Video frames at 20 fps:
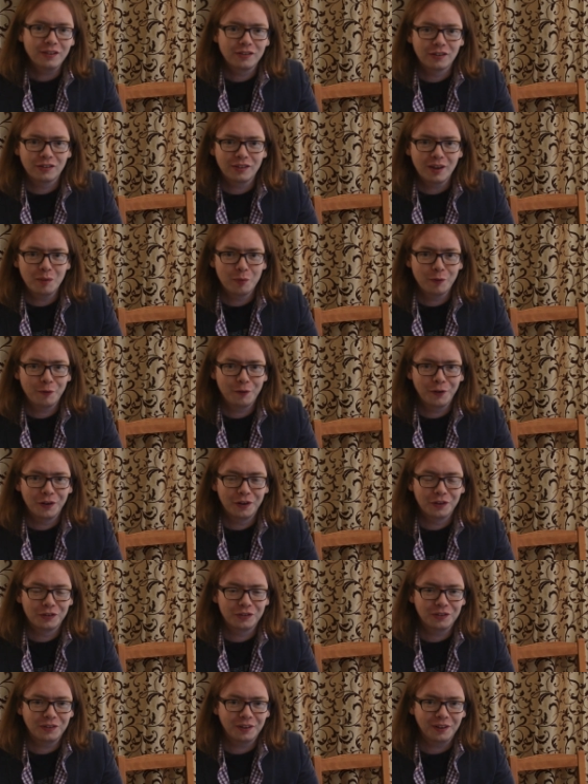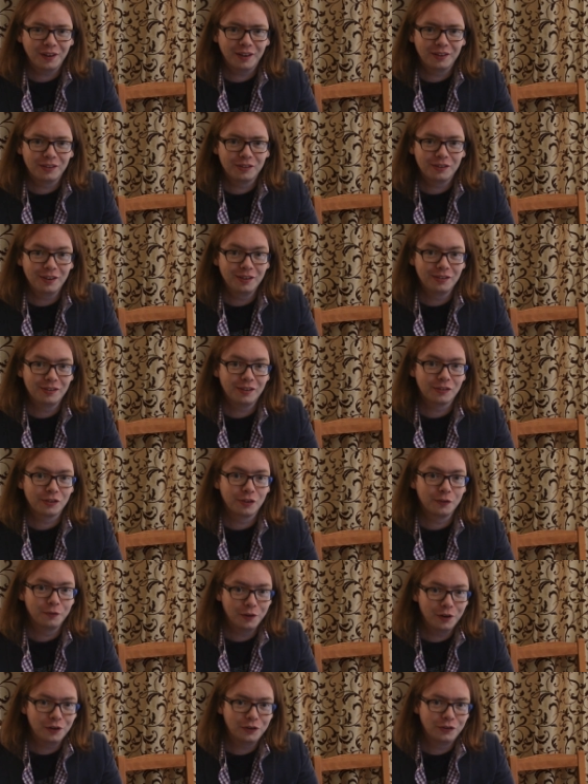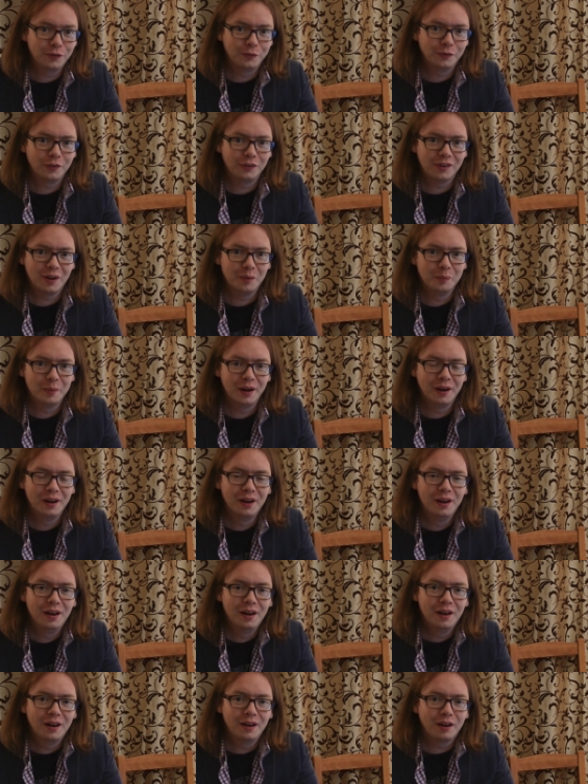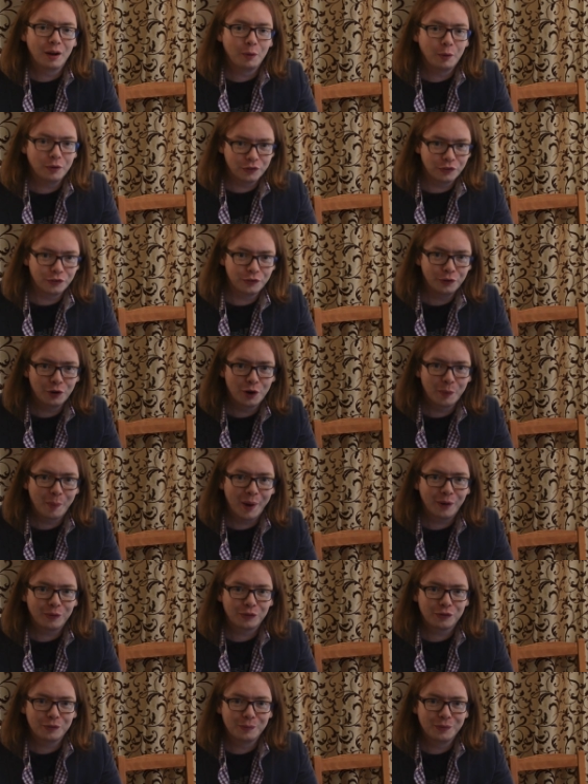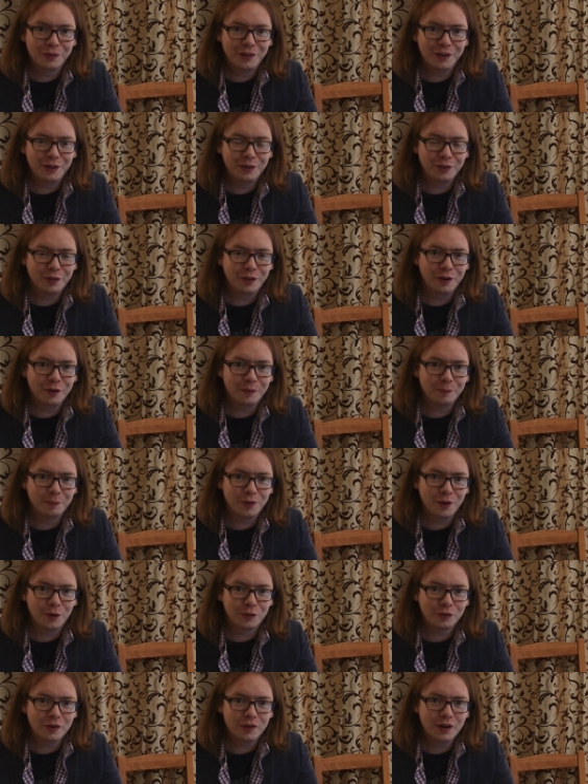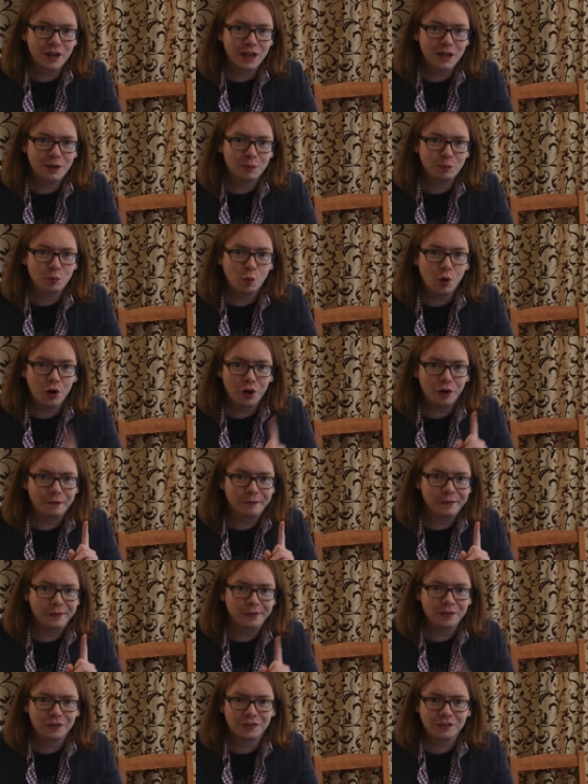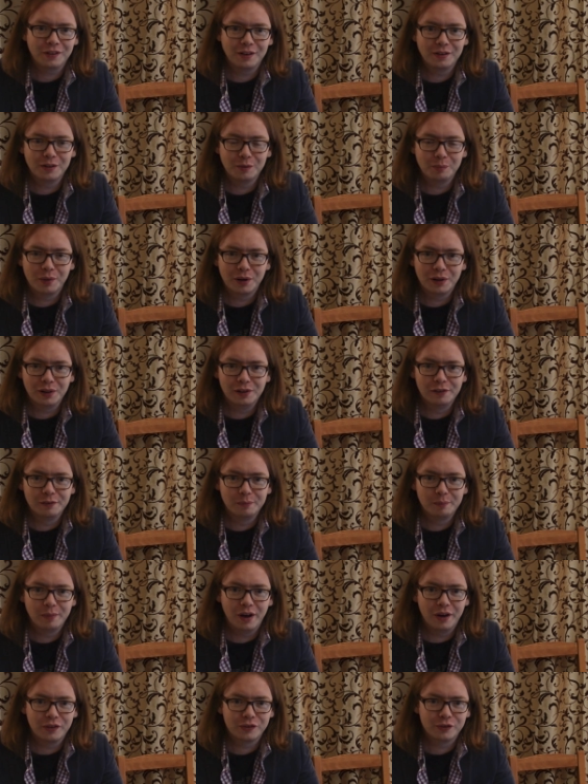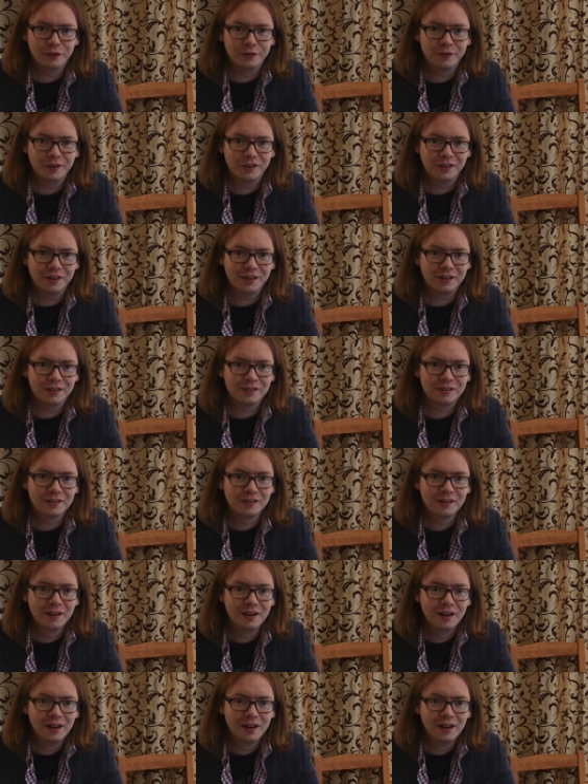is December 1st, and since it's the 1st of December, I want to talk about something that there's only one of in the standard model of particle physics.